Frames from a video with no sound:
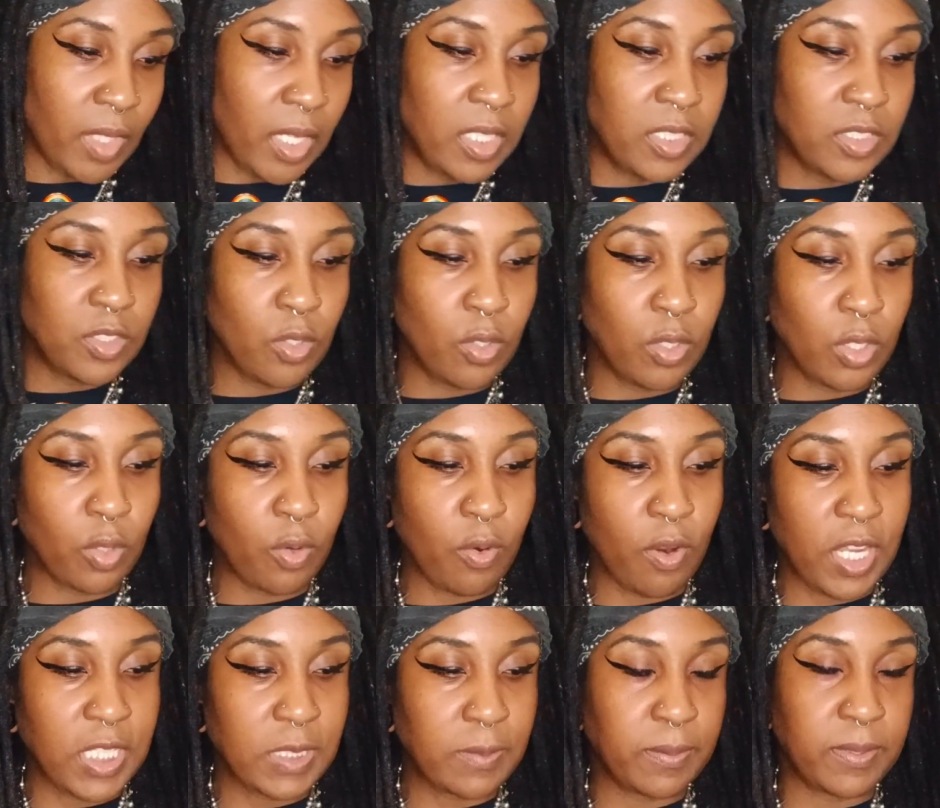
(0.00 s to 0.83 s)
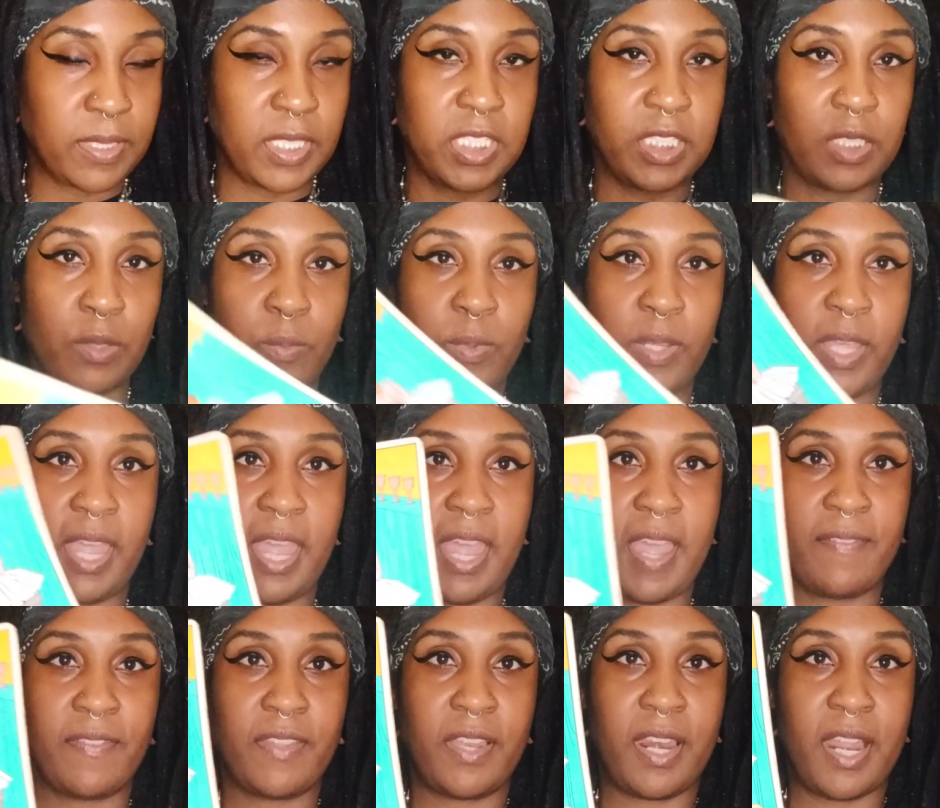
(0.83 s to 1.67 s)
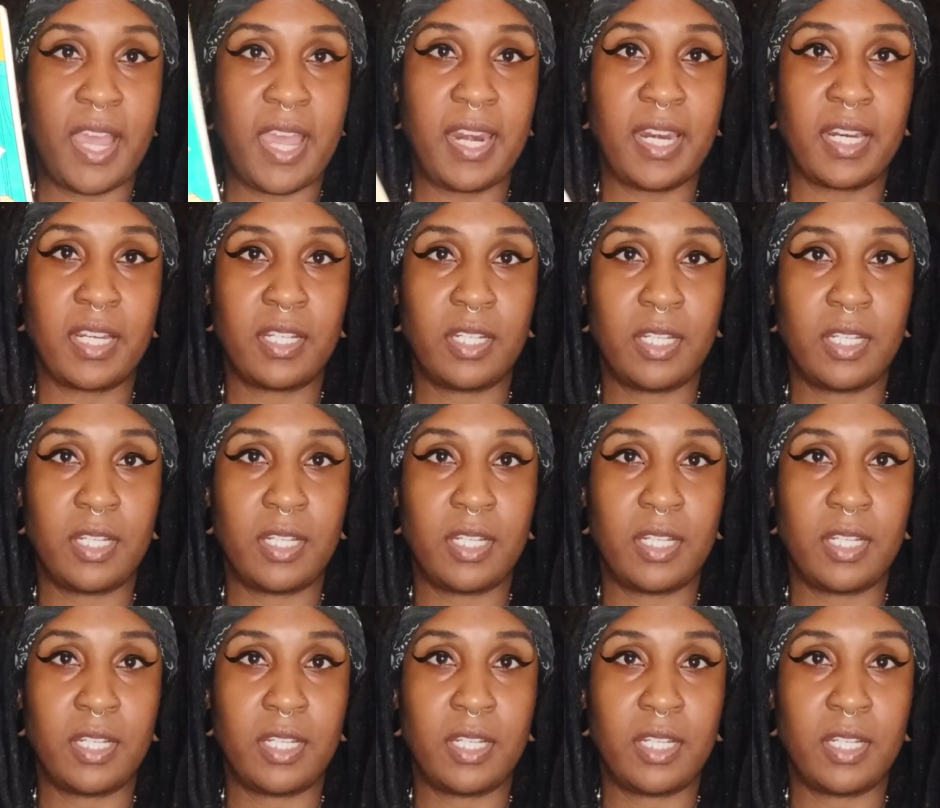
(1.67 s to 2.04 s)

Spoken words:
and so in the cross position, we have the Nine of